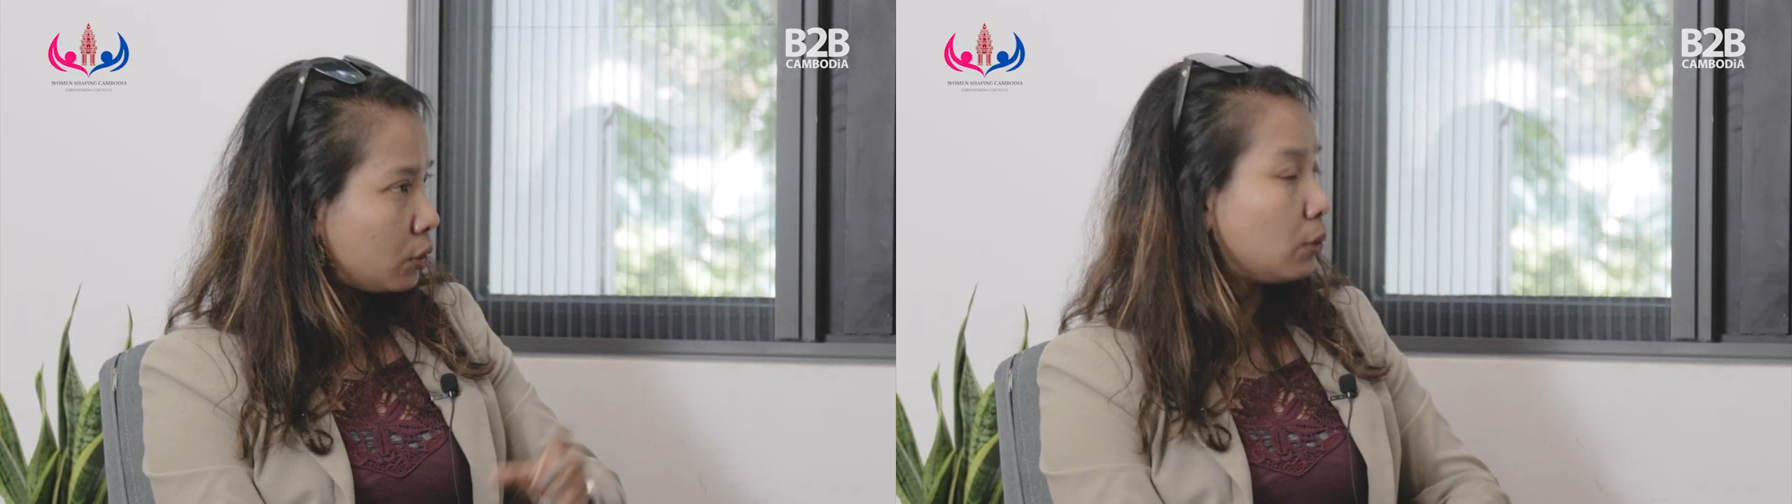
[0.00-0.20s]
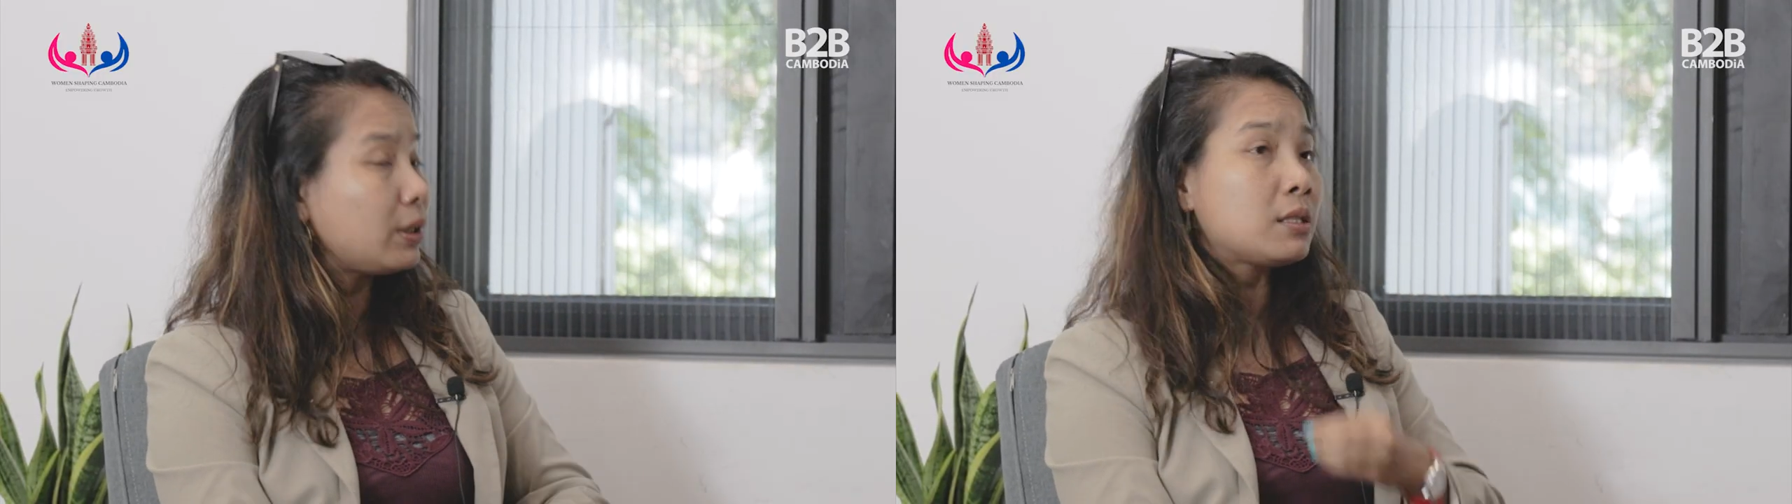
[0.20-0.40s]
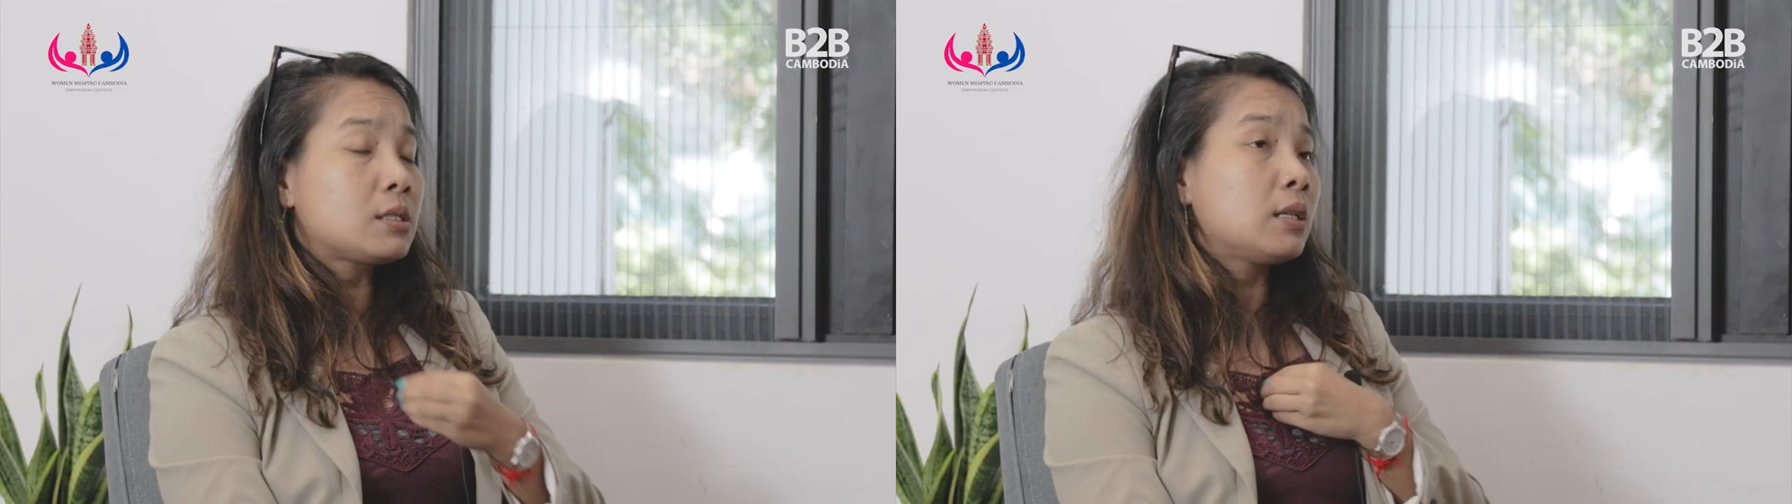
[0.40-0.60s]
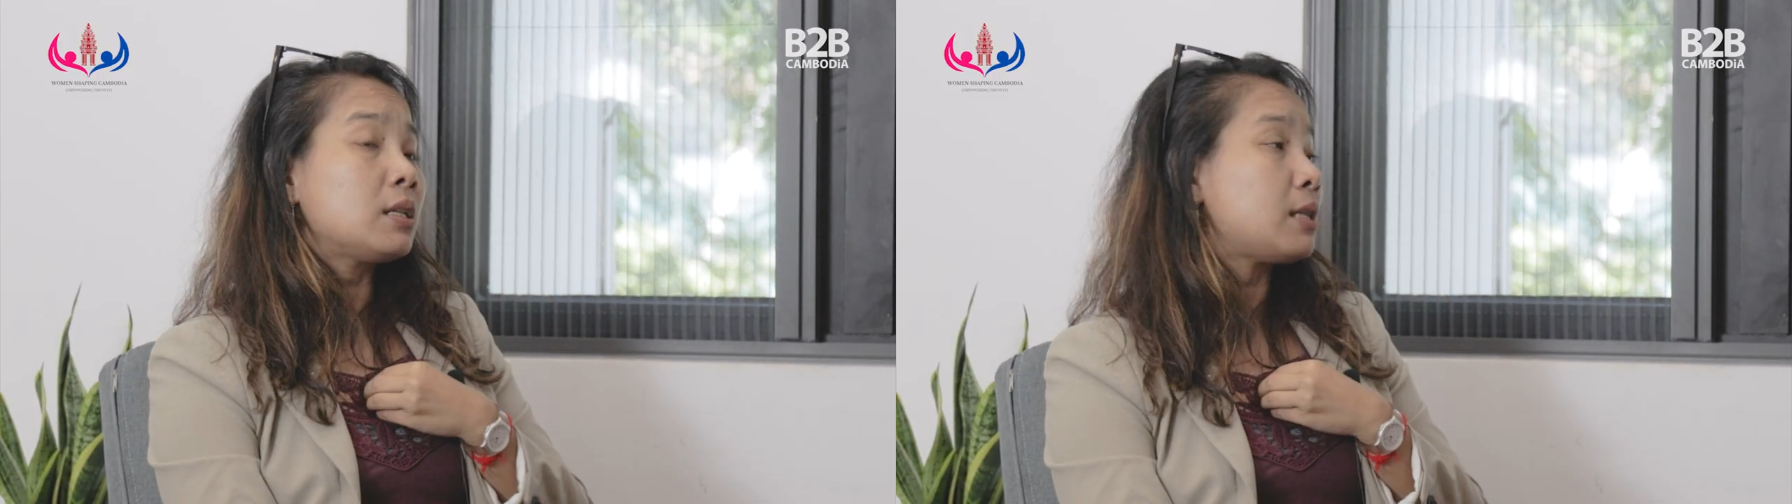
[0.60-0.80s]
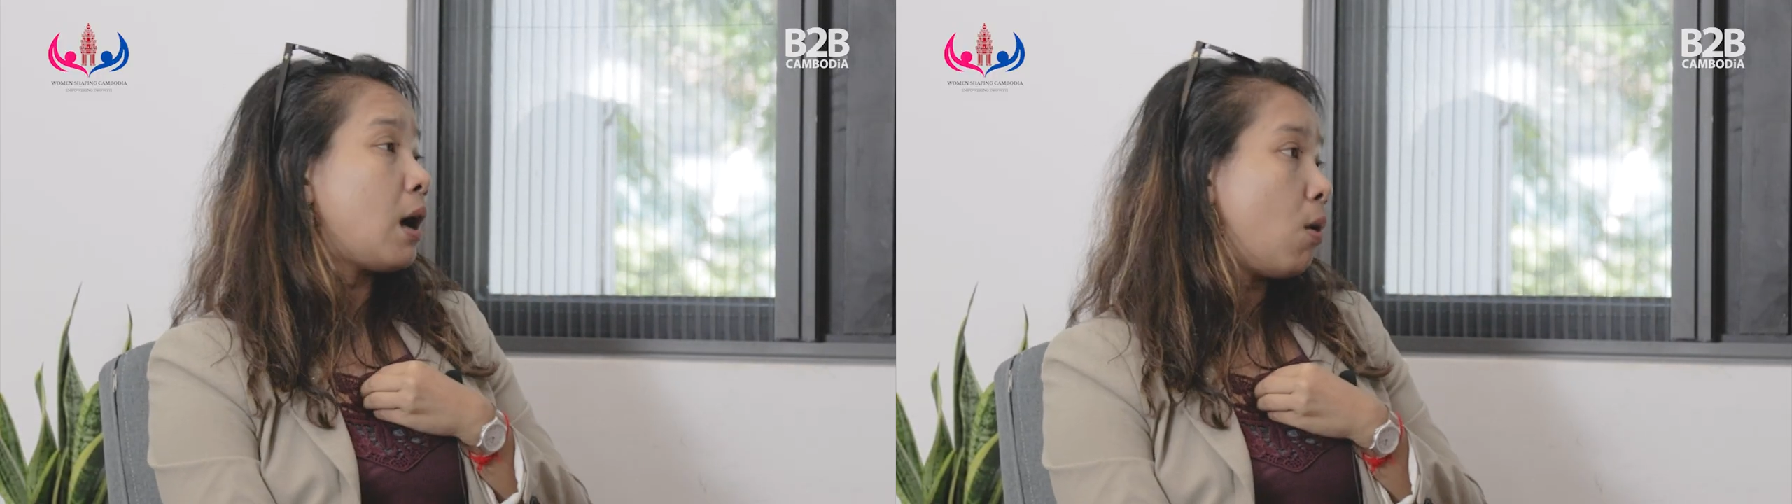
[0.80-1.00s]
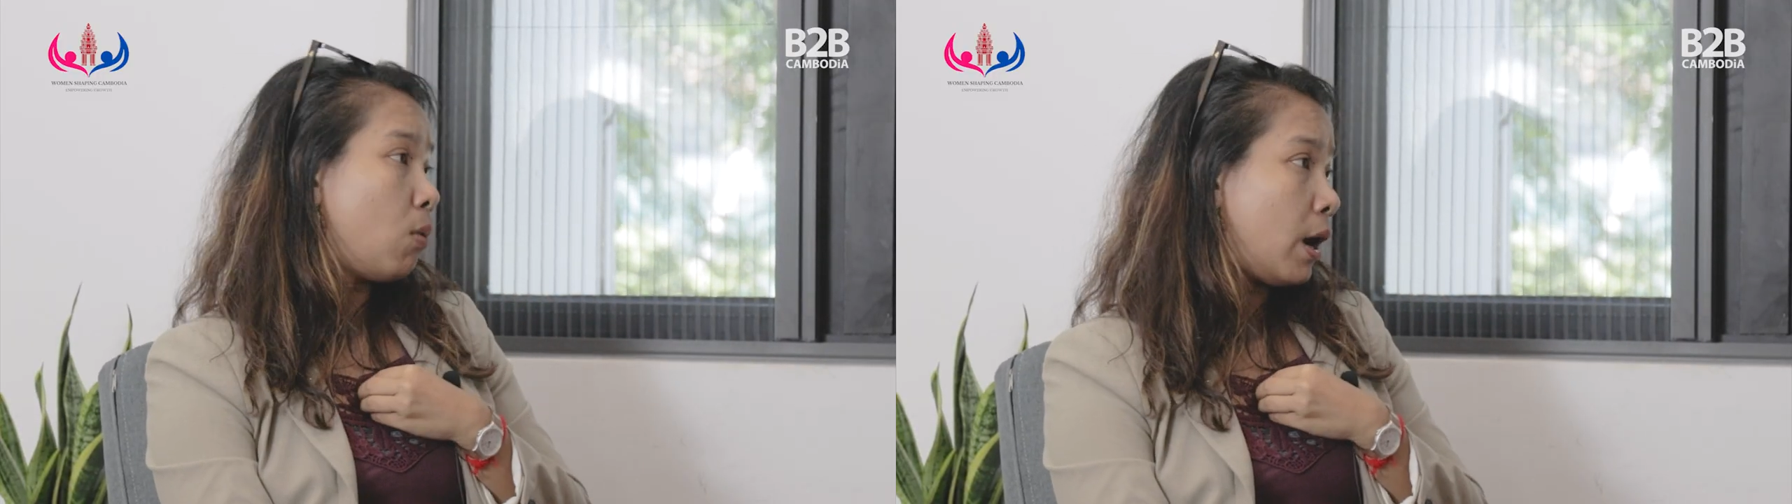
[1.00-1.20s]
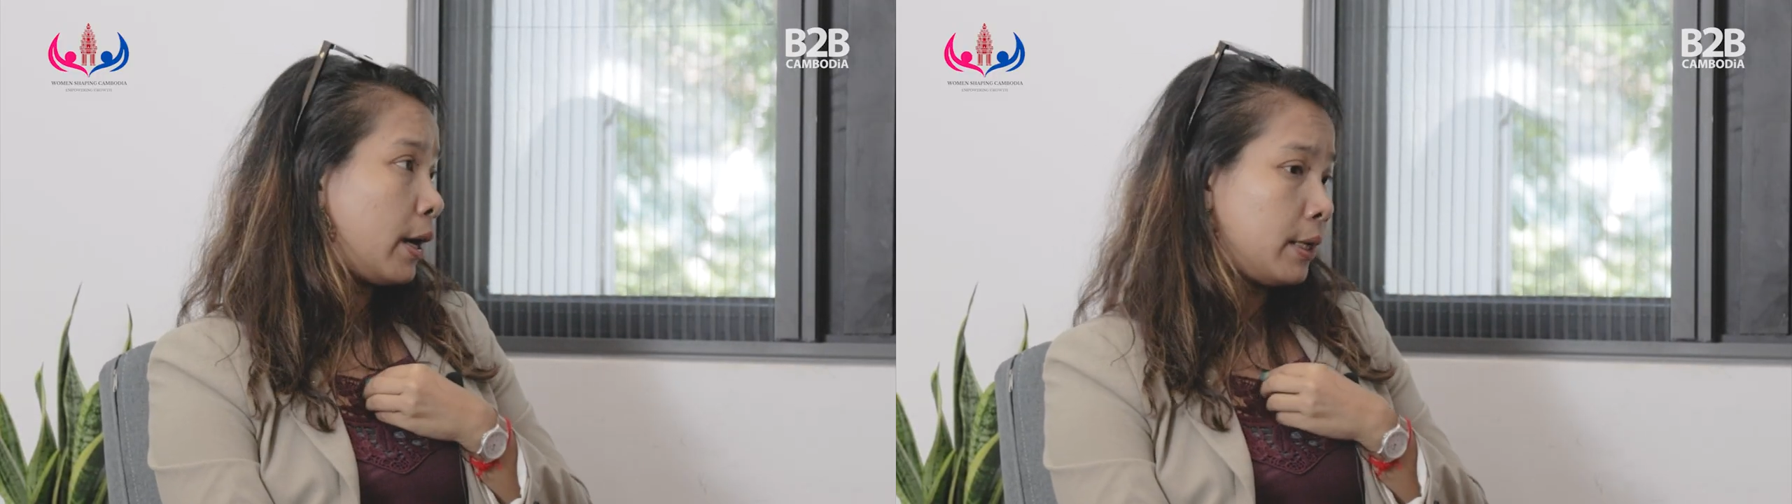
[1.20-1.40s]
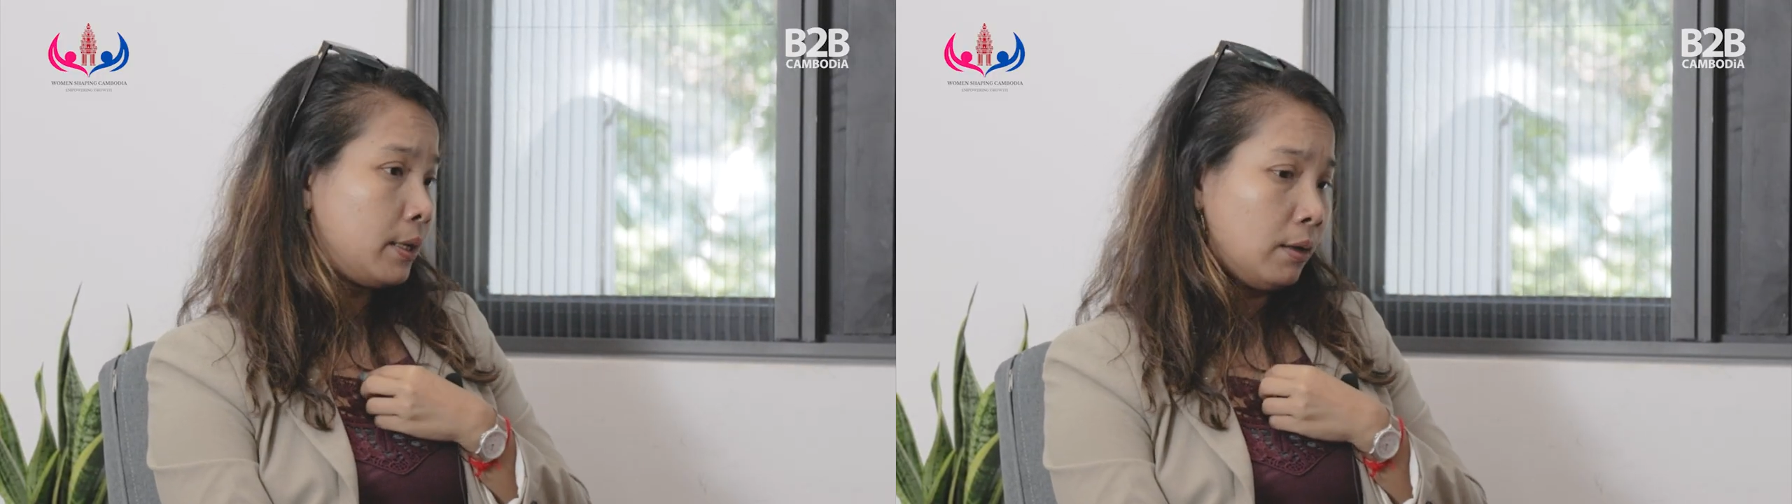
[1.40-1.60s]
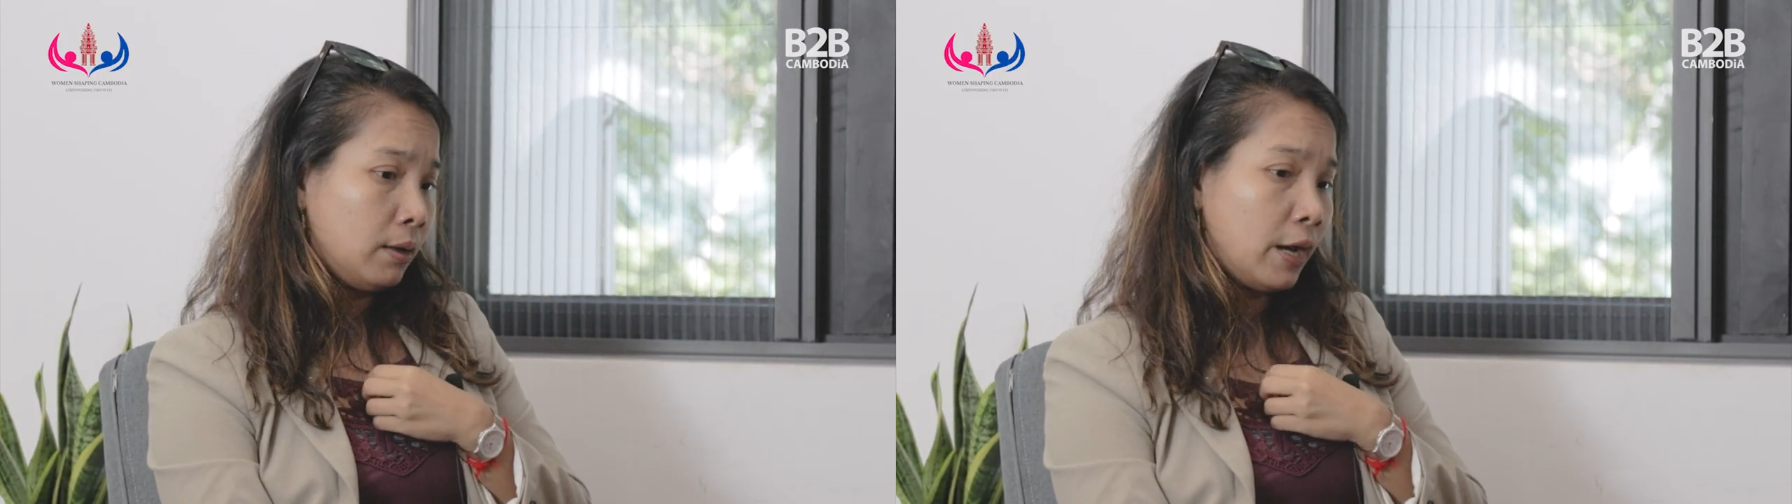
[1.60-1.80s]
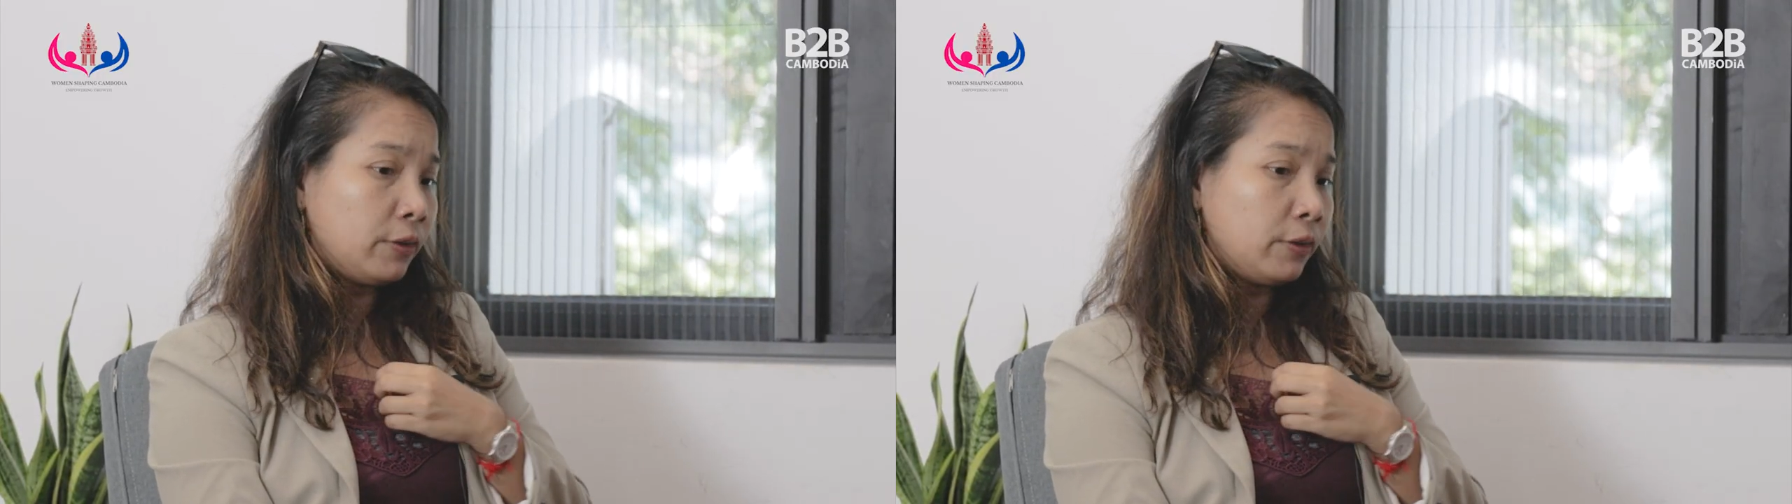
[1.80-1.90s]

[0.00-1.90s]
You know, that's, that's how I, uh,